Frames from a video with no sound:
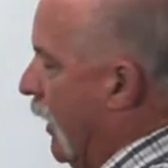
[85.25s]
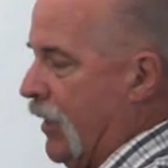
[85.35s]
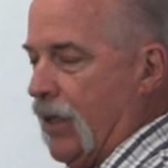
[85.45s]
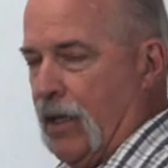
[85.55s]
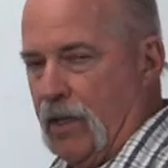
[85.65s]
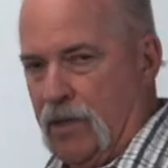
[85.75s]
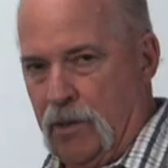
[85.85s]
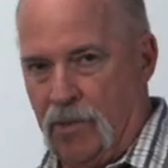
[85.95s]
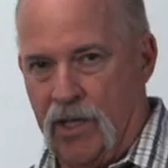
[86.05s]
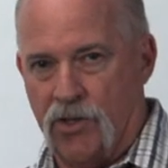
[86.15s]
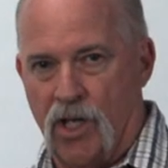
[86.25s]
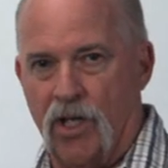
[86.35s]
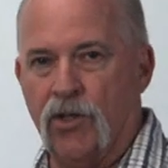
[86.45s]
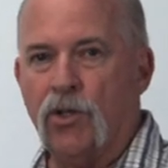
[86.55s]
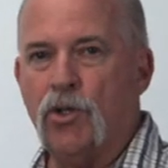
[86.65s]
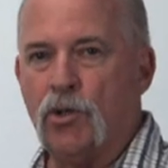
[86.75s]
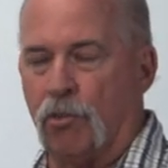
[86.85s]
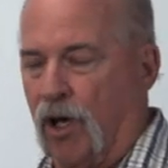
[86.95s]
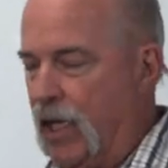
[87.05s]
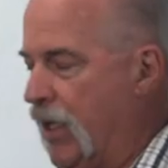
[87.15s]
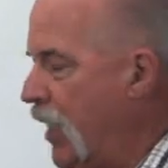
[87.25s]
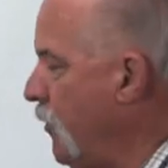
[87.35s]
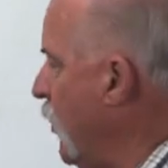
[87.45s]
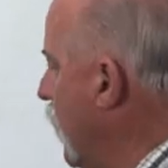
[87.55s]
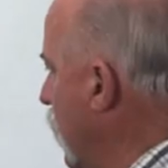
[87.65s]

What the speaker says: it depends on whose brand name you're